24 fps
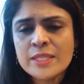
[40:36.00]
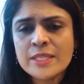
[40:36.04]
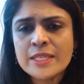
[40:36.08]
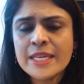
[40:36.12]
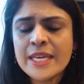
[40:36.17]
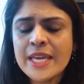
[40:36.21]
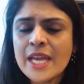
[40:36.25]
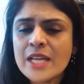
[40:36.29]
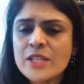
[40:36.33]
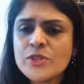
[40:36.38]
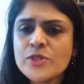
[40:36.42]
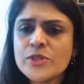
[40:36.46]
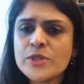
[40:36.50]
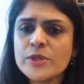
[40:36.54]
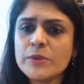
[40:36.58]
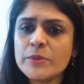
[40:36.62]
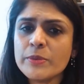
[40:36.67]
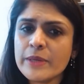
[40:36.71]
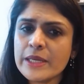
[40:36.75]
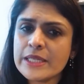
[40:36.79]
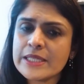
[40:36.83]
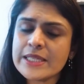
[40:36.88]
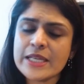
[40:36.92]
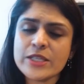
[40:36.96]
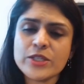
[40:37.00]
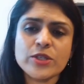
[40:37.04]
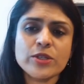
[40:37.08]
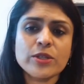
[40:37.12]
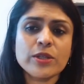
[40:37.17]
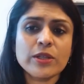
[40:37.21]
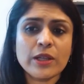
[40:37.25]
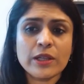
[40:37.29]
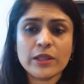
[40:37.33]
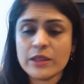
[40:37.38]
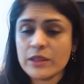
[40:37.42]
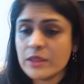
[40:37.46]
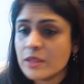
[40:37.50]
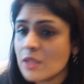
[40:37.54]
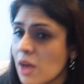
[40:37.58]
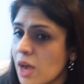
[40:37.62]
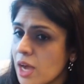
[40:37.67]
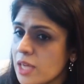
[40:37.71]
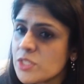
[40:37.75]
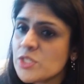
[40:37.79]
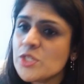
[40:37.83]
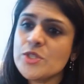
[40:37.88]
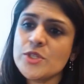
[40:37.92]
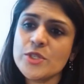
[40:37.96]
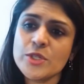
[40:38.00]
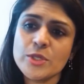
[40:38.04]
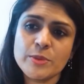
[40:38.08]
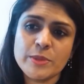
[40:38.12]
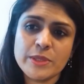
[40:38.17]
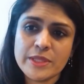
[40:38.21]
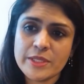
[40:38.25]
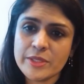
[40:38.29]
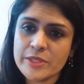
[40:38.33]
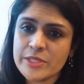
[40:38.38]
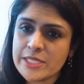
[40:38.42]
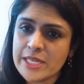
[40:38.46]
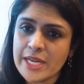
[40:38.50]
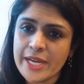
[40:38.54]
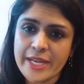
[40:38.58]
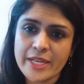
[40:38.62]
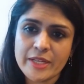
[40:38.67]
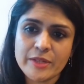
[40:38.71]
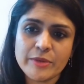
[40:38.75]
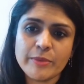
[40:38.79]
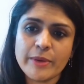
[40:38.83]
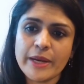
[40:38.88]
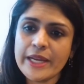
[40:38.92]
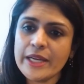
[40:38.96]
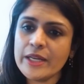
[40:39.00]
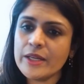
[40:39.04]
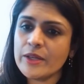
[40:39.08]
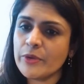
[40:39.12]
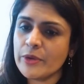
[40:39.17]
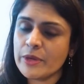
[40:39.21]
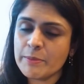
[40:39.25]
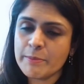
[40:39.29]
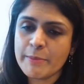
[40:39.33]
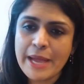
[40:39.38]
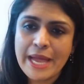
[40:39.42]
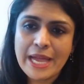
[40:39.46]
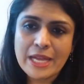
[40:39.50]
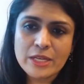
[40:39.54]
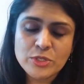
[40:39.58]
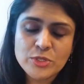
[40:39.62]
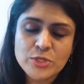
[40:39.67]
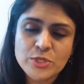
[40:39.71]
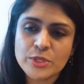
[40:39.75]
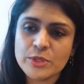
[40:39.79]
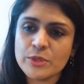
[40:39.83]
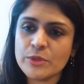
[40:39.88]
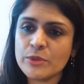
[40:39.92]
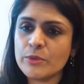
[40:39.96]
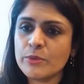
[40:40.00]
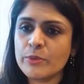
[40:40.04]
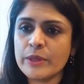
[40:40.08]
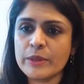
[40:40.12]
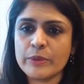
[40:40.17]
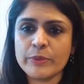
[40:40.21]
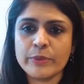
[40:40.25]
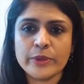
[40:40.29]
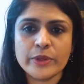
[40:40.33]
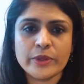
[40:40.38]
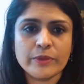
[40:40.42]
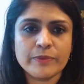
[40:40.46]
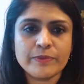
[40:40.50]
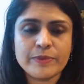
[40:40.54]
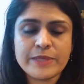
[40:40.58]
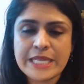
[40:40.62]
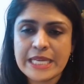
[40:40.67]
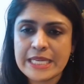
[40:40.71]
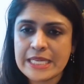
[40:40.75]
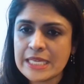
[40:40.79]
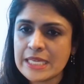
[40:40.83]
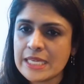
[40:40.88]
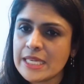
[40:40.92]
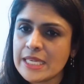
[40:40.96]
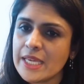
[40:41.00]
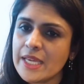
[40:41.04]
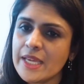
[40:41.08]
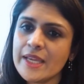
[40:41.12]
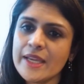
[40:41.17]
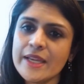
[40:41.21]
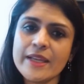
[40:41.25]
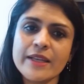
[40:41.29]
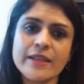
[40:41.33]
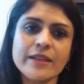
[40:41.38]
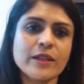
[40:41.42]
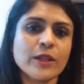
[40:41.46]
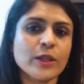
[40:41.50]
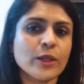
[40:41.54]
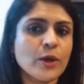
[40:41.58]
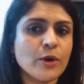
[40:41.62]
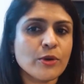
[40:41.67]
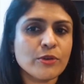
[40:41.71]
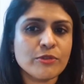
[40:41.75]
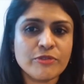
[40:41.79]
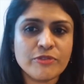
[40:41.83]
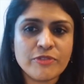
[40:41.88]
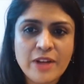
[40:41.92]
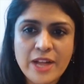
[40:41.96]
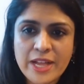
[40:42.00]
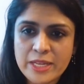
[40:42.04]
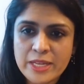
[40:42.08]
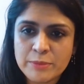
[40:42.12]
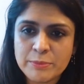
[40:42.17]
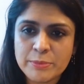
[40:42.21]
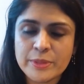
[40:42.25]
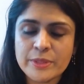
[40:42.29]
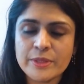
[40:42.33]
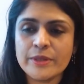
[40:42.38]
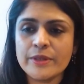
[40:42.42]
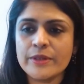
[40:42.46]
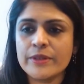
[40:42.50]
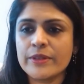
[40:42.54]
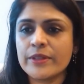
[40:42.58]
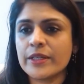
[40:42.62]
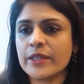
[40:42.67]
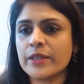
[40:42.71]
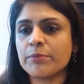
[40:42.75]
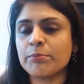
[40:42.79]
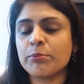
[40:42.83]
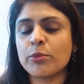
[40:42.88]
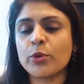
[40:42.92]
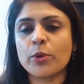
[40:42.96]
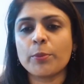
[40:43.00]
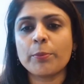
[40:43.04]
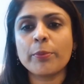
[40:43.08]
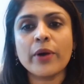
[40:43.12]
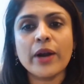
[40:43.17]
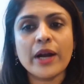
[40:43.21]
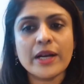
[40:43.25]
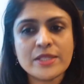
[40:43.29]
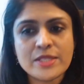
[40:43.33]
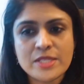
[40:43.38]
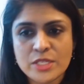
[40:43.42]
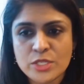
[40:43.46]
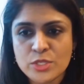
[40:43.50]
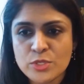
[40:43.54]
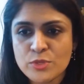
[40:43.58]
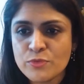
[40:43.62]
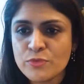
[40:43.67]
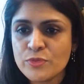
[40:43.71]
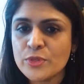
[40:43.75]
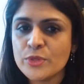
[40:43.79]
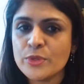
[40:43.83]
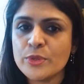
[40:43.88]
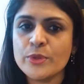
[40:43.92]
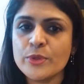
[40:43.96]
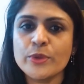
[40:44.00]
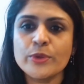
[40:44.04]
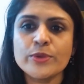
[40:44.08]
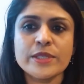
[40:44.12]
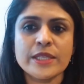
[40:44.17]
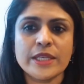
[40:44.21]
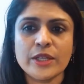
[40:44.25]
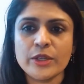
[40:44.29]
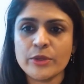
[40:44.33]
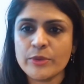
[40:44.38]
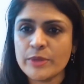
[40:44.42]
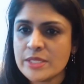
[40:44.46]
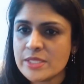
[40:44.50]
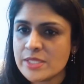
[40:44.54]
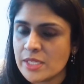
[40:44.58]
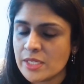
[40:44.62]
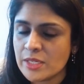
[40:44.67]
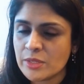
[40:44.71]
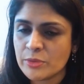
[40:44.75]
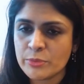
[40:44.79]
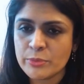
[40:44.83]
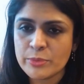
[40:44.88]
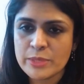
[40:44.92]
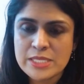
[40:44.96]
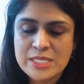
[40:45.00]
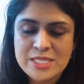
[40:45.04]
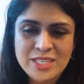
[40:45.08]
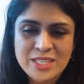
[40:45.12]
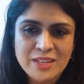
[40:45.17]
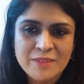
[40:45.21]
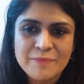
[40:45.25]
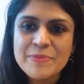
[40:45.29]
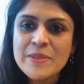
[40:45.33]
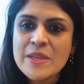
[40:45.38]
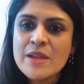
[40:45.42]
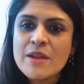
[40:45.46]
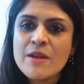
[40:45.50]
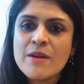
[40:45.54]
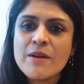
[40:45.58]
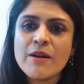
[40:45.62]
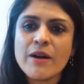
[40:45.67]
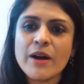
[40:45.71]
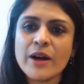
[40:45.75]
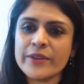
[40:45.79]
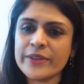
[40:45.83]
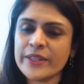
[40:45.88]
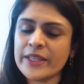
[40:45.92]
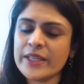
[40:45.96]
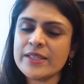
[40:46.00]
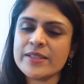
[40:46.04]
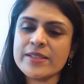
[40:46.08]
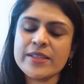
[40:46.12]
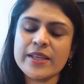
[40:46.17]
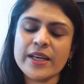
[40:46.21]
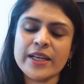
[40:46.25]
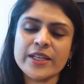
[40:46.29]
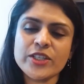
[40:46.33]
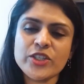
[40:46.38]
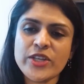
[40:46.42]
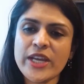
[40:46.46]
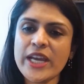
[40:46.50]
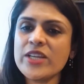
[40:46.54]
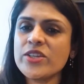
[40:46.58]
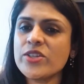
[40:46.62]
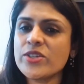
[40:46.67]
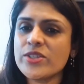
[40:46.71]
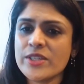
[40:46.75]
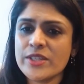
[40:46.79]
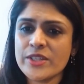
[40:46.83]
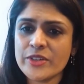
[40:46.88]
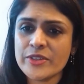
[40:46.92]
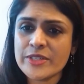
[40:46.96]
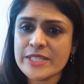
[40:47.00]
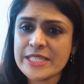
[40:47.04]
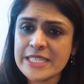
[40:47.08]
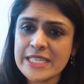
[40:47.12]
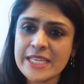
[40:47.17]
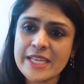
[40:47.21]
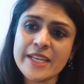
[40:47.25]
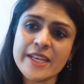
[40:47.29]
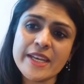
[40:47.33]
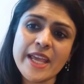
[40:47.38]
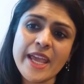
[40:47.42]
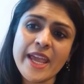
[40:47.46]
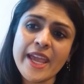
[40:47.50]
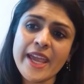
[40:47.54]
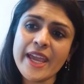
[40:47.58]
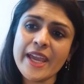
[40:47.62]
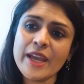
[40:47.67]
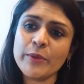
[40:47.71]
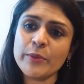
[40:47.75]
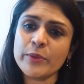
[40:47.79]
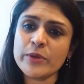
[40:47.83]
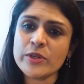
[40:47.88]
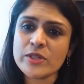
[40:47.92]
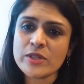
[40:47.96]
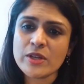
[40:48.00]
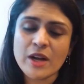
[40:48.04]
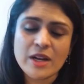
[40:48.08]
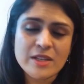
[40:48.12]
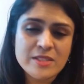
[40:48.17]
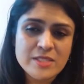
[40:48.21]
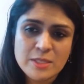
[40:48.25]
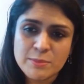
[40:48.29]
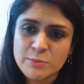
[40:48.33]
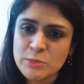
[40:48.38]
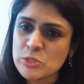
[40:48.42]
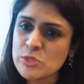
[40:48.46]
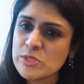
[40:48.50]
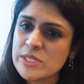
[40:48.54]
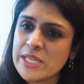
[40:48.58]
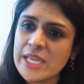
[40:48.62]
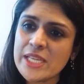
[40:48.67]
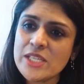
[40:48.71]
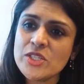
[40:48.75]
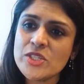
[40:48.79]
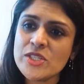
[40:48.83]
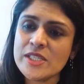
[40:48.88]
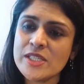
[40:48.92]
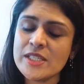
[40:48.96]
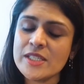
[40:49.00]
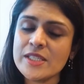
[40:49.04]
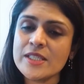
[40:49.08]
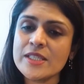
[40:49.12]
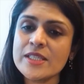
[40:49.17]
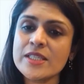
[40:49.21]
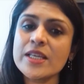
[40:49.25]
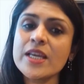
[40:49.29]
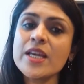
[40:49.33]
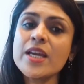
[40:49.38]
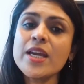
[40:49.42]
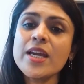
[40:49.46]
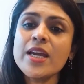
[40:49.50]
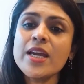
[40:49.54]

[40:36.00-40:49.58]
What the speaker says: cancer risk has a lot to do with their diet, right? Going back to what we're taking in, the low fiber, the more processed foods, the increasing risk of all these changes in our DNA, where it's causing mutations.